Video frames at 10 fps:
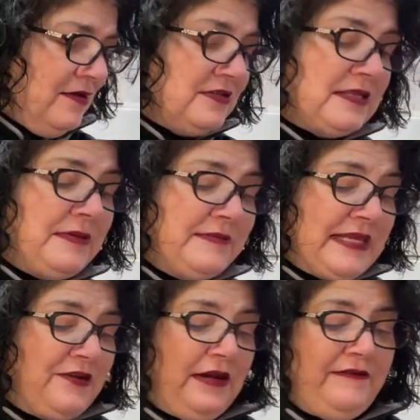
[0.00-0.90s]
Or sometimes
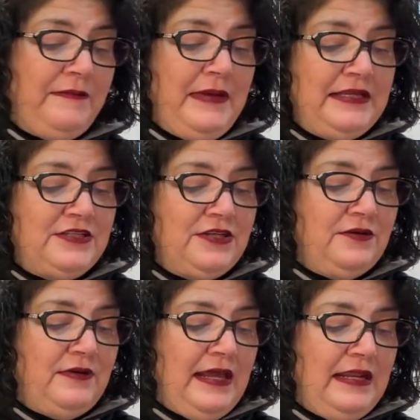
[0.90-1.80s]
I don't even mean
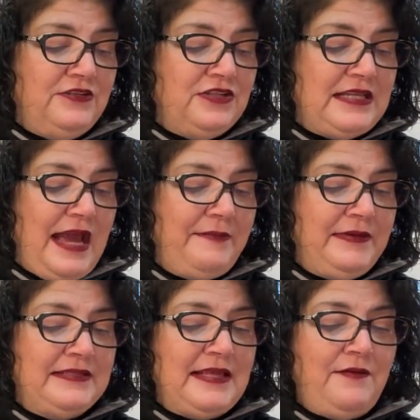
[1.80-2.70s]
to, and it just
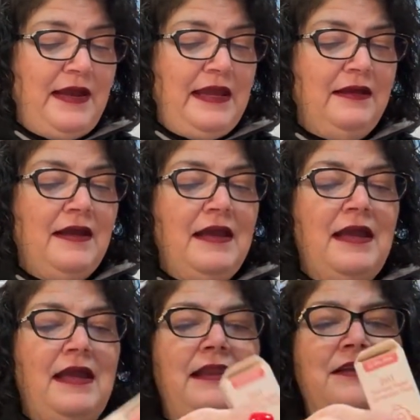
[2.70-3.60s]
happens that way.
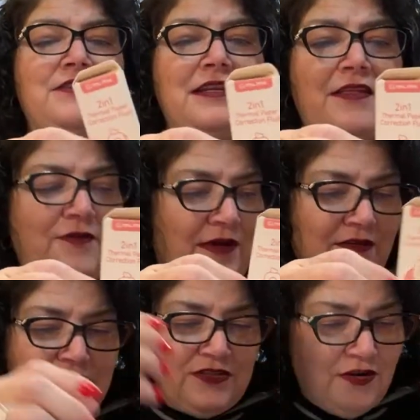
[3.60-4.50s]
And here's another one of
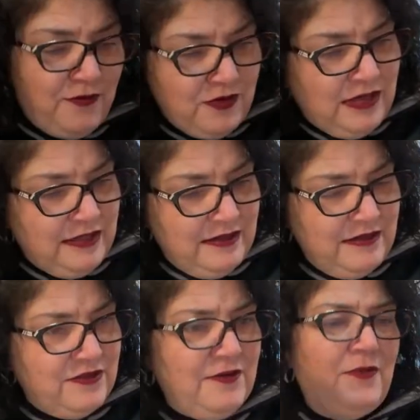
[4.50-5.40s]
those thermal uh,
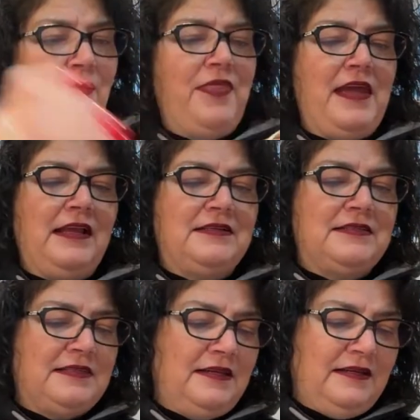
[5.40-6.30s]
thermal
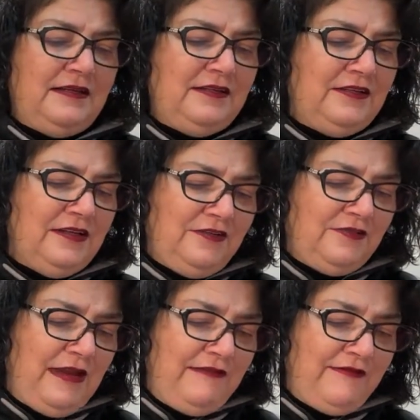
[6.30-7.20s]
things. Good
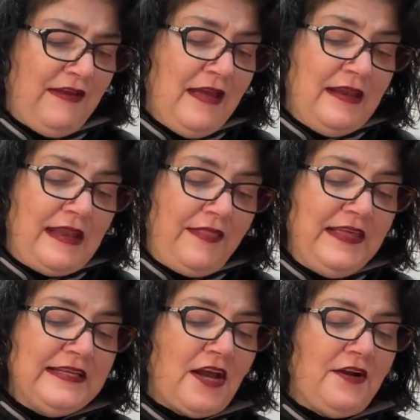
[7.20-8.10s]
grief. Now,
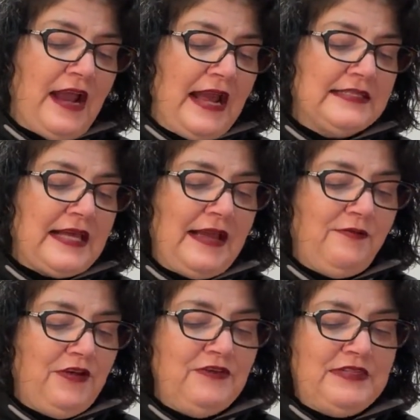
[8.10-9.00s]
these are nice. I
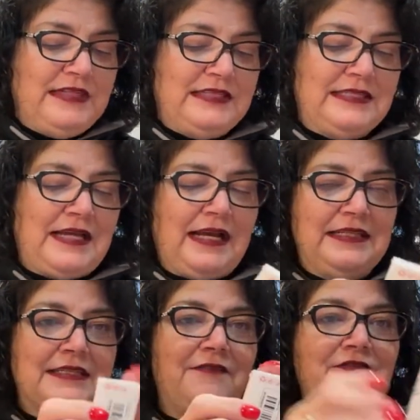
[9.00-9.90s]
will use these as
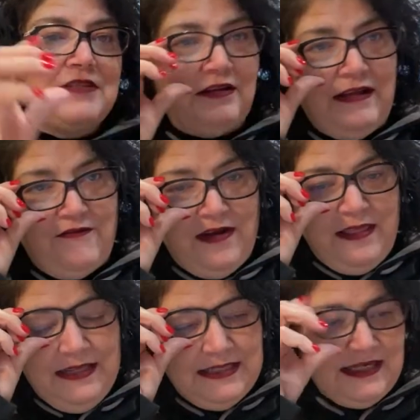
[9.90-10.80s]
stocking stuffers. I'll give one
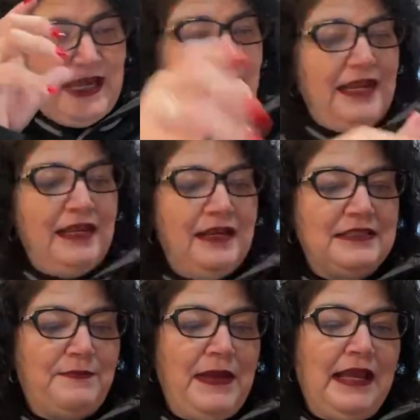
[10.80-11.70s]
of these to Katie.
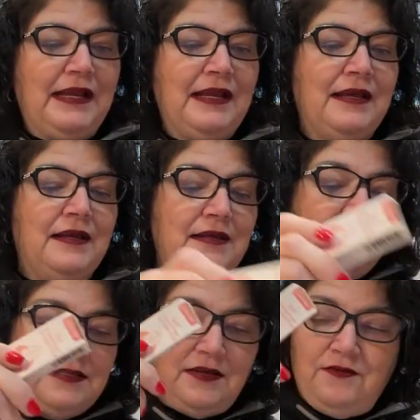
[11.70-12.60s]
It's a pink.
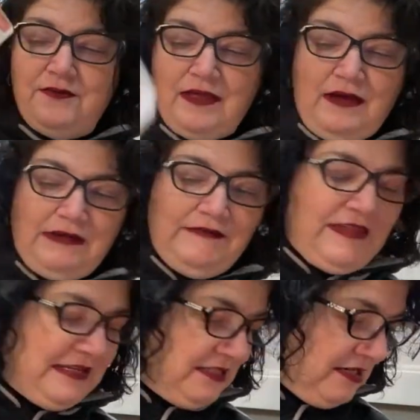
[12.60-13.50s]
So I'll give
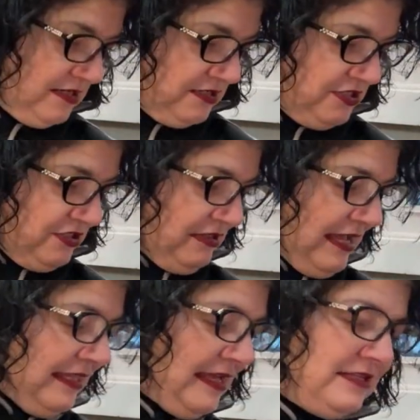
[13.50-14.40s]
that to her. She'll
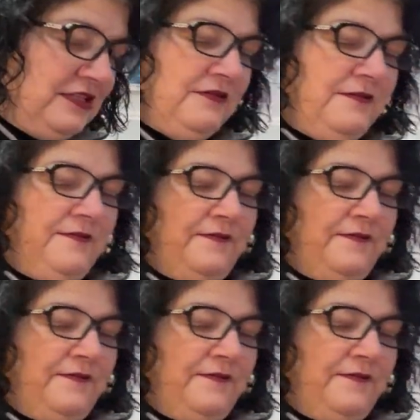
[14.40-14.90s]
like that too.